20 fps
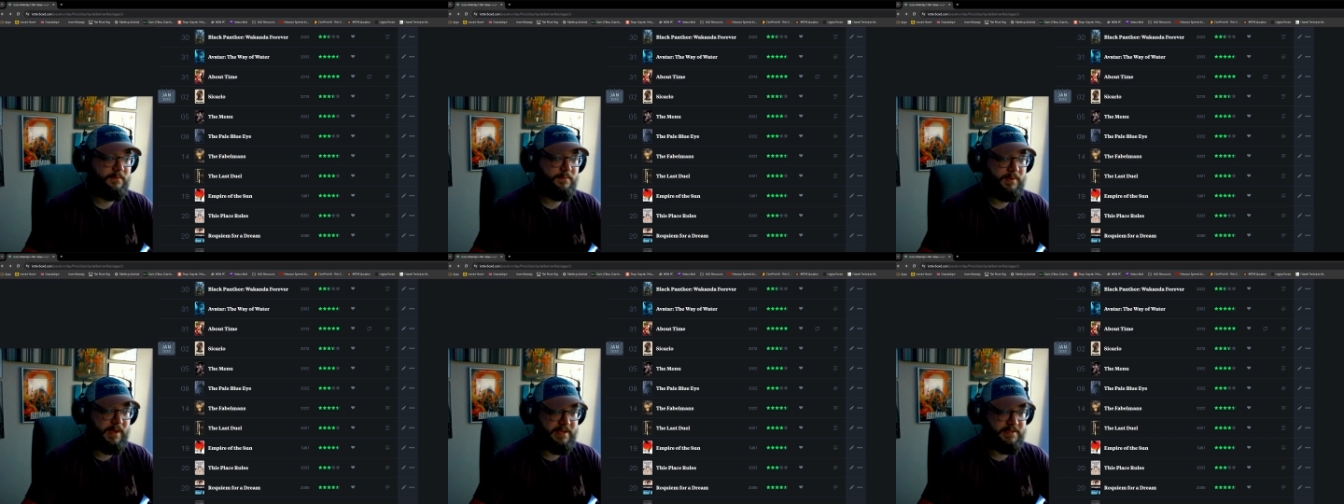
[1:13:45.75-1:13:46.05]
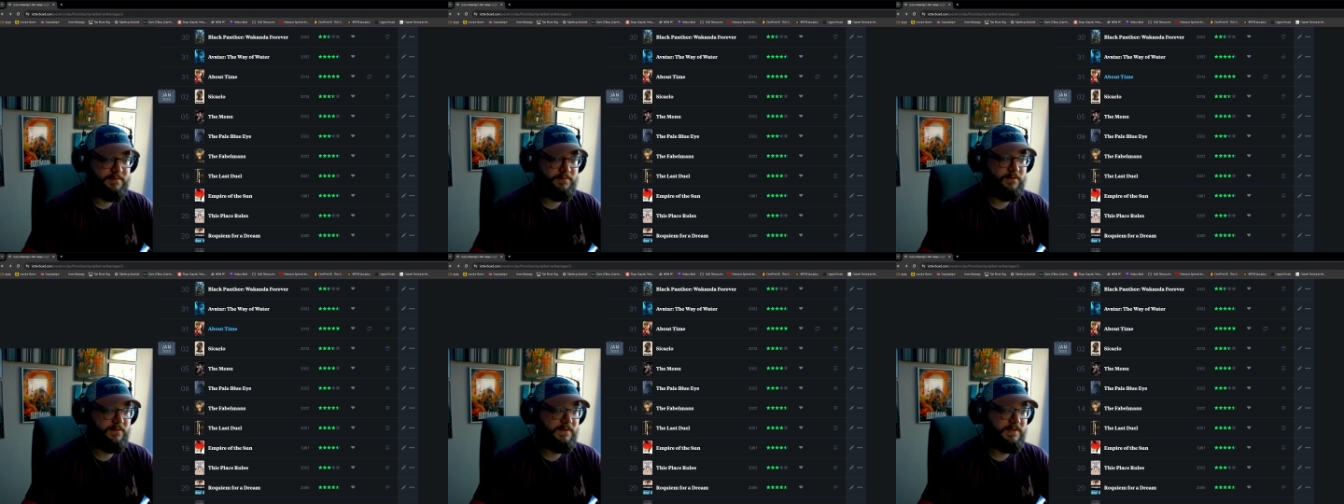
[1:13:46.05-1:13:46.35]

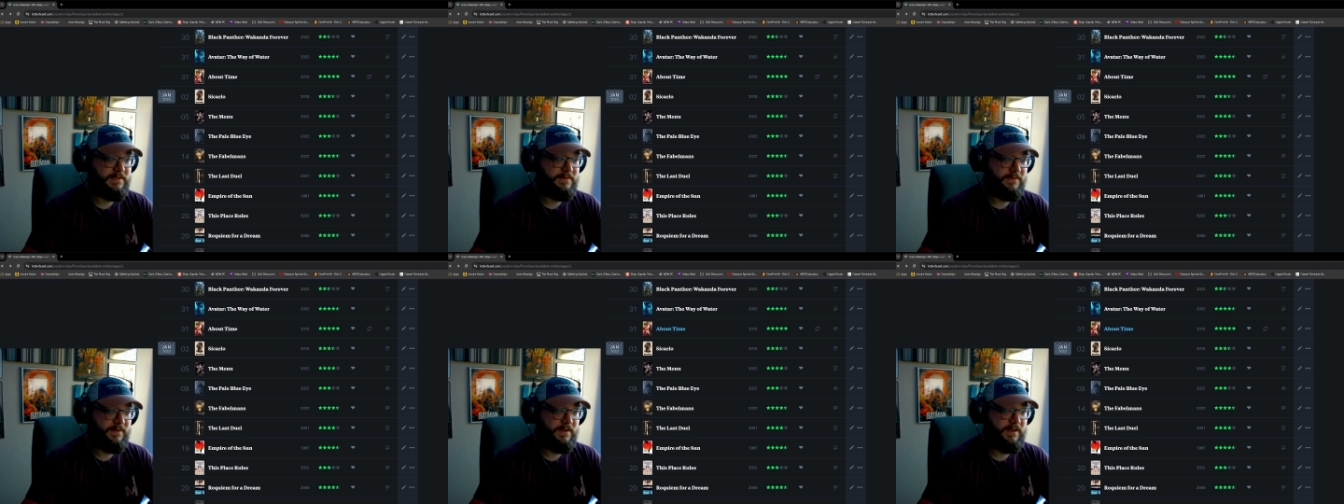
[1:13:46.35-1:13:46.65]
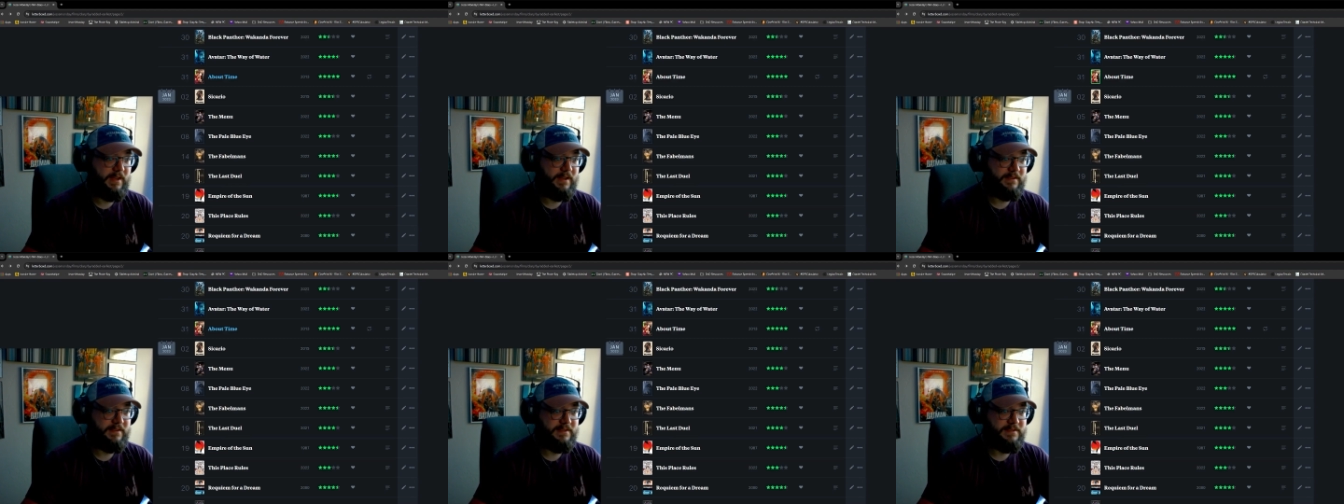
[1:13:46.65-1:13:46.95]
Best movies of all.
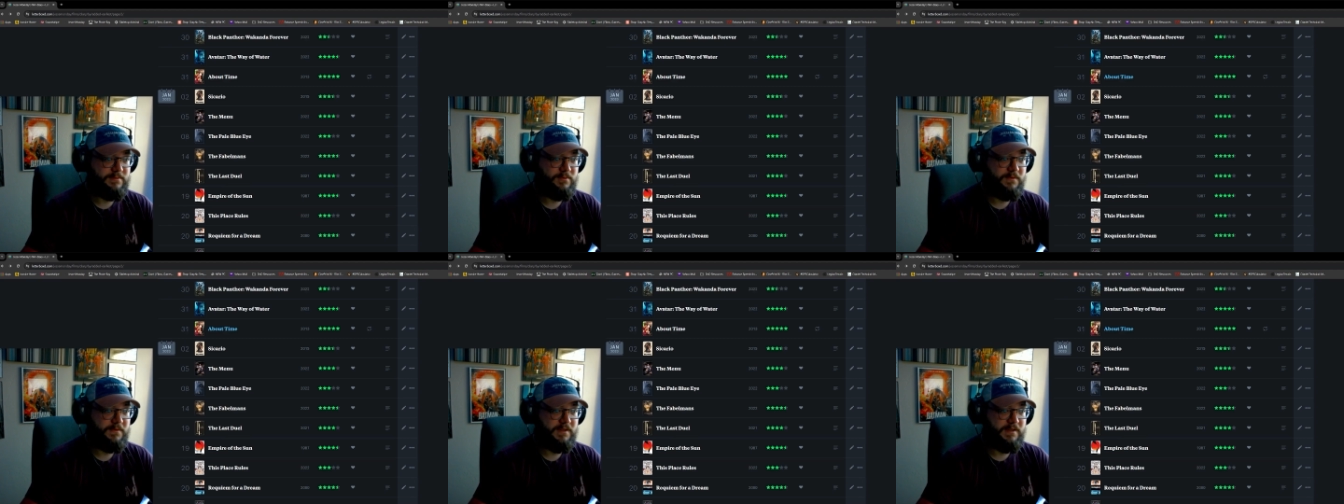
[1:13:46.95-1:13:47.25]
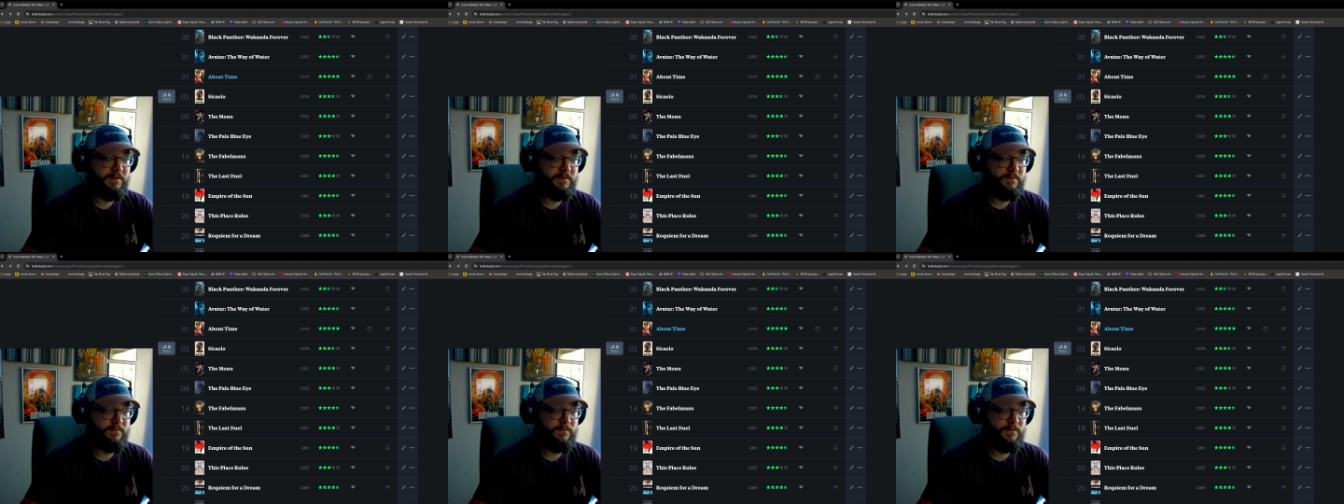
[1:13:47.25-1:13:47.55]
Like, this
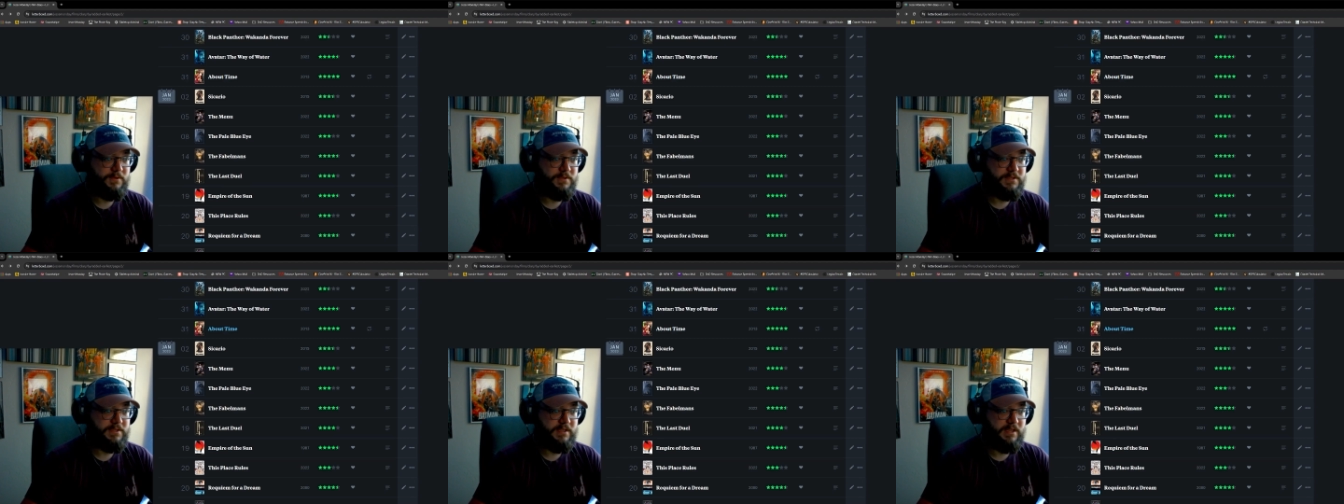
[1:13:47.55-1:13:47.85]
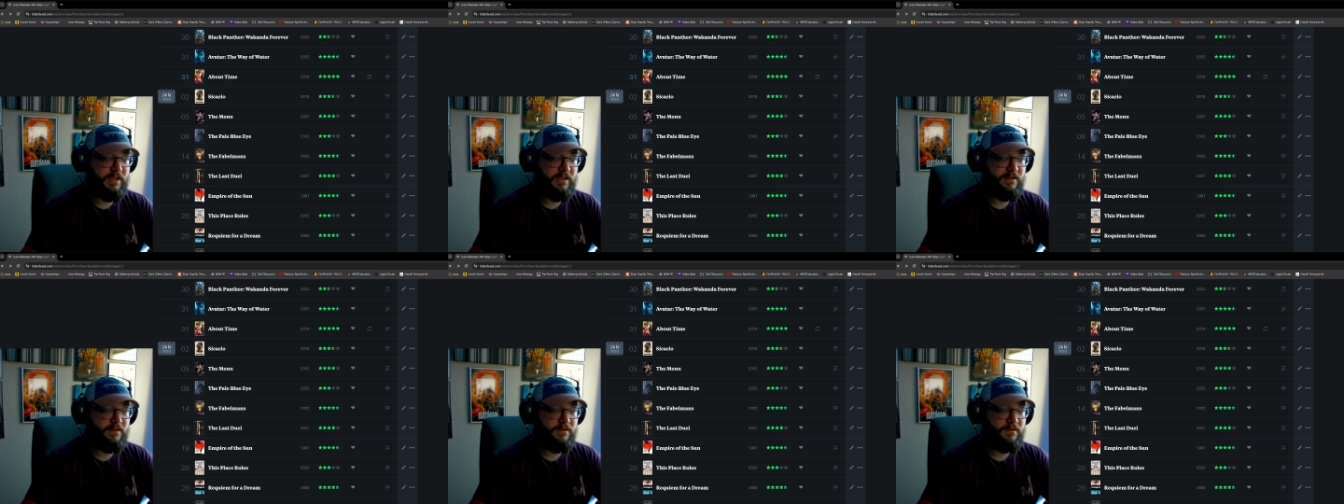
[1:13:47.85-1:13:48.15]
movie will just
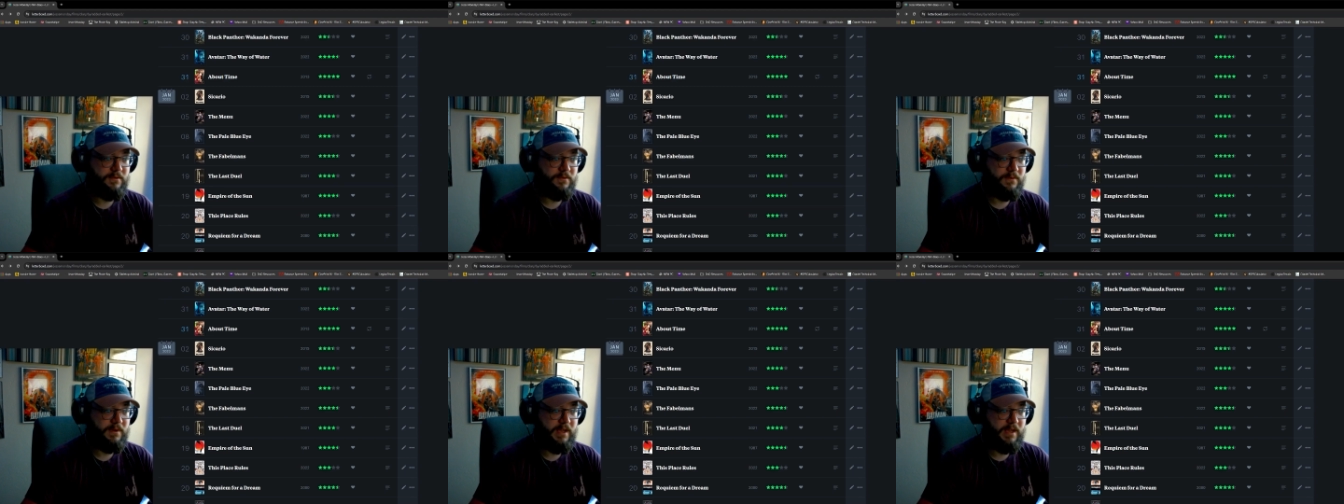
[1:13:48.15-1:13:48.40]
get you